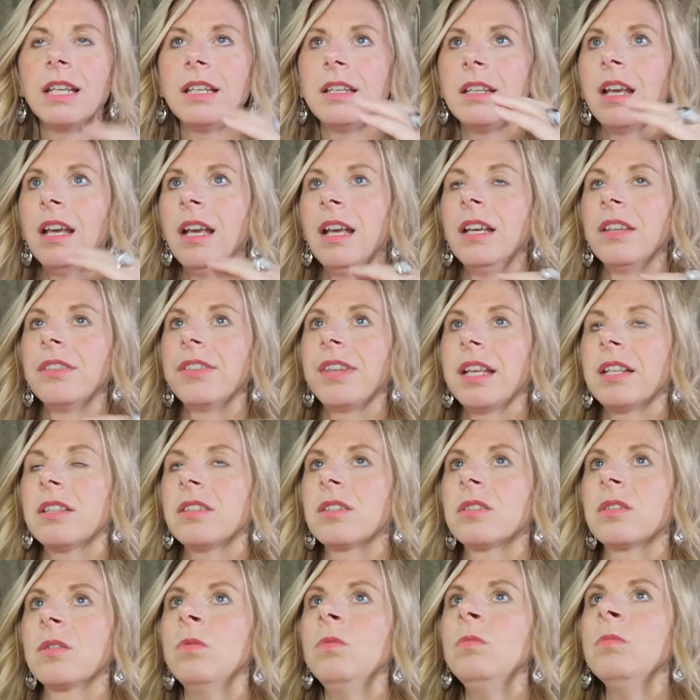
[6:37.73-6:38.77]
And there's
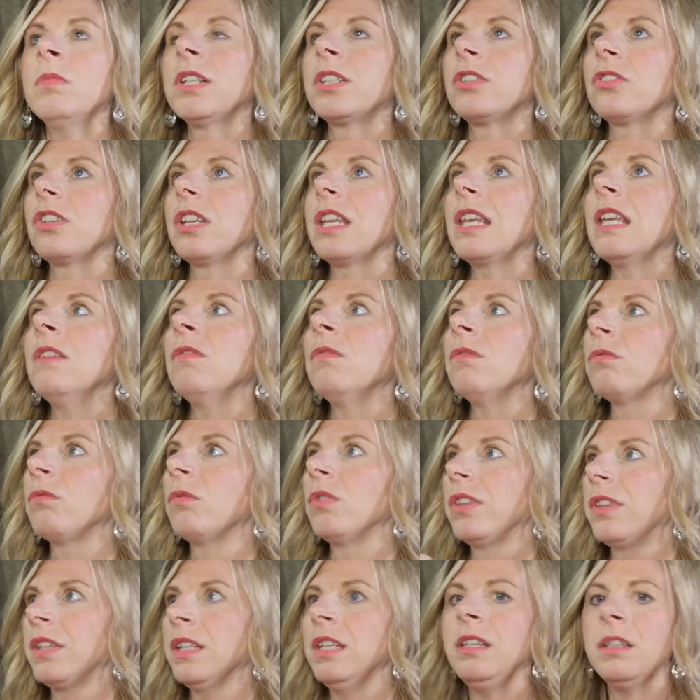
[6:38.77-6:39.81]
so much, even
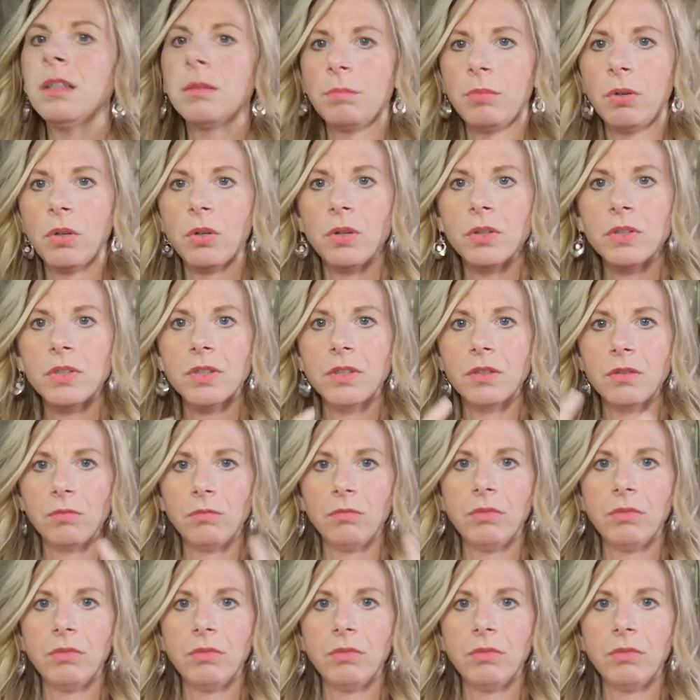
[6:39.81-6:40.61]
within a person,